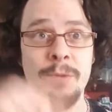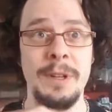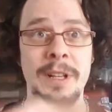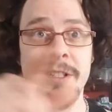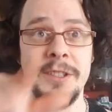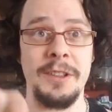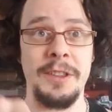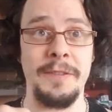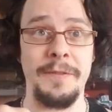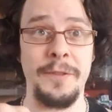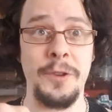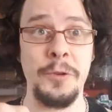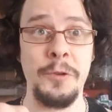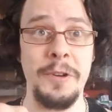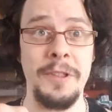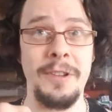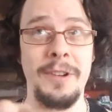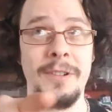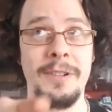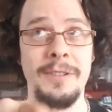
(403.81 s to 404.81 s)
as well as a
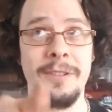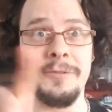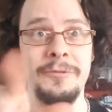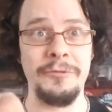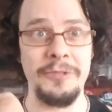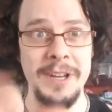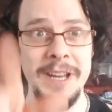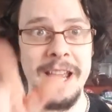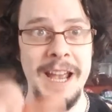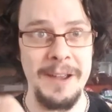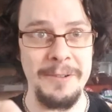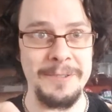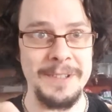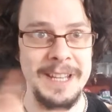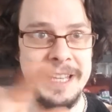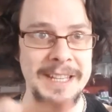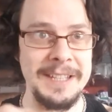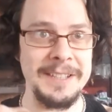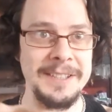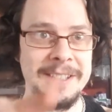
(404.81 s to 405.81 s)
few other
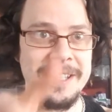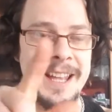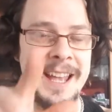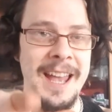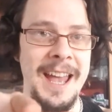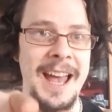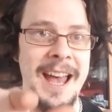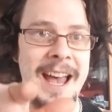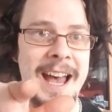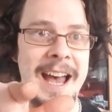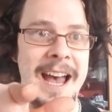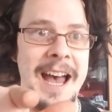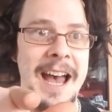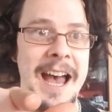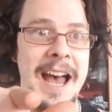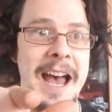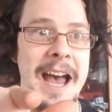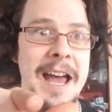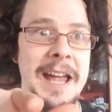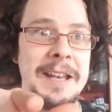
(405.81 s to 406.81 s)
rehousings
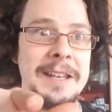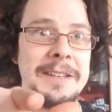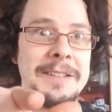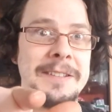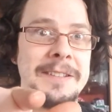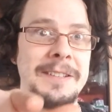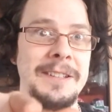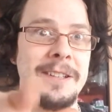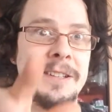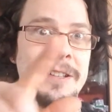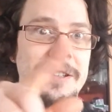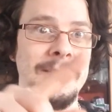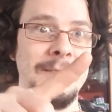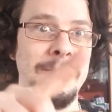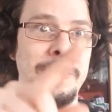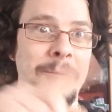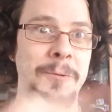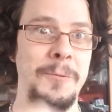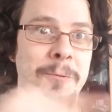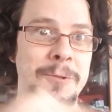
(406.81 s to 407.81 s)
and
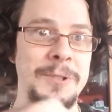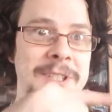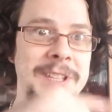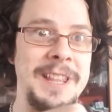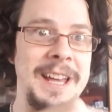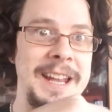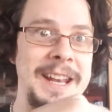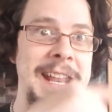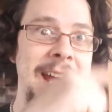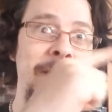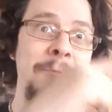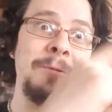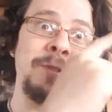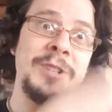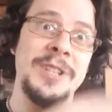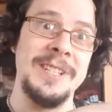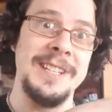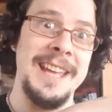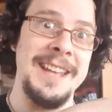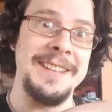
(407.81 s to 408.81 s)
we won't see that
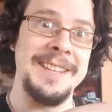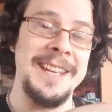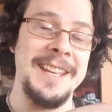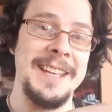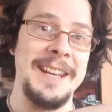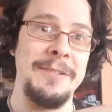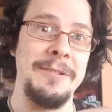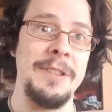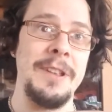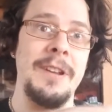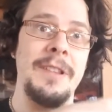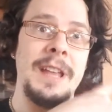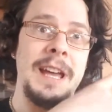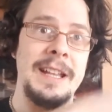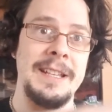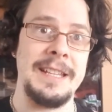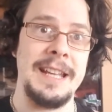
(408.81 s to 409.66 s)
now, but she's getting taken out there.